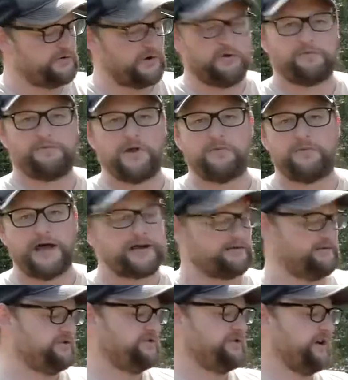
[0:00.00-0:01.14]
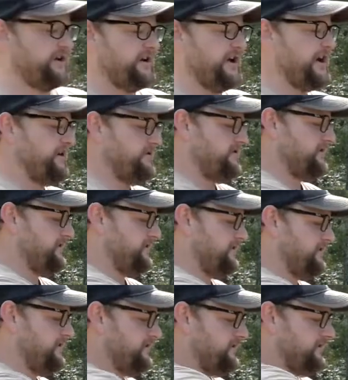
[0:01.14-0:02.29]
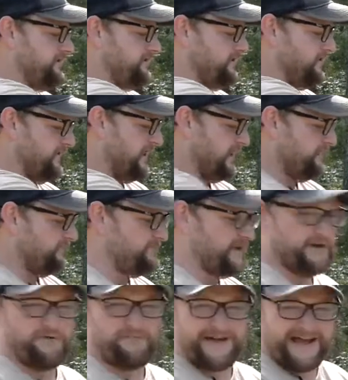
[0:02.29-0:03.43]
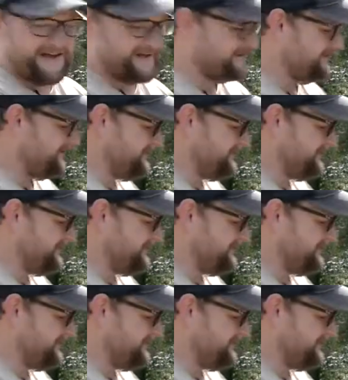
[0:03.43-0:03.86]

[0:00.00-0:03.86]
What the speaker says: roller blowback. Let's check it out. Look at that, metal mags.